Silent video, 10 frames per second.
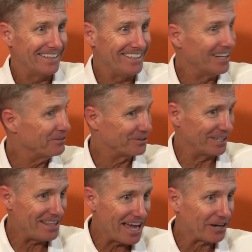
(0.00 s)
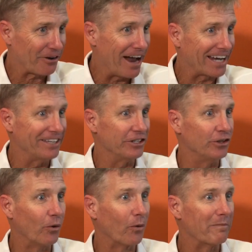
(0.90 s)
you know, to see that crack in the
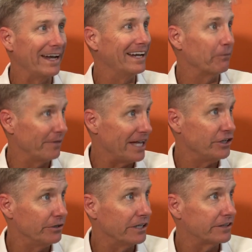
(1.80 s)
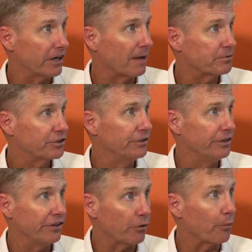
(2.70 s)
door, man. When they do get their
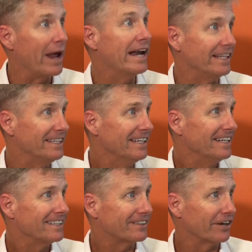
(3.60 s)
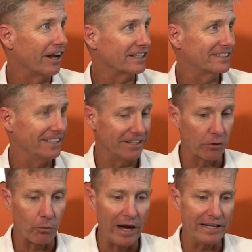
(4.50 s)
opportunity, they're ready. If they're not sitting
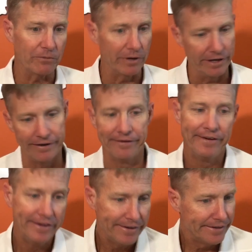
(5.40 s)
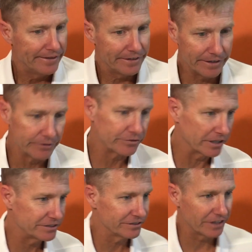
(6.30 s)
there waiting, well, you know,
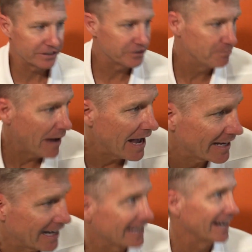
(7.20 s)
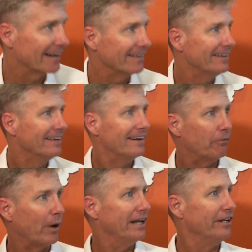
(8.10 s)
such and such is back. I got to
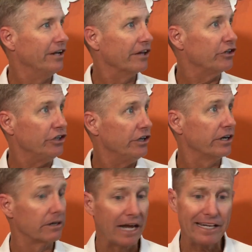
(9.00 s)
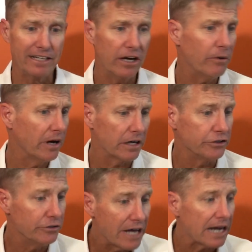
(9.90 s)
wait another year. Hey, no,
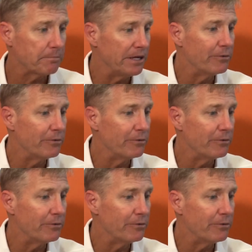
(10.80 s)
you got to be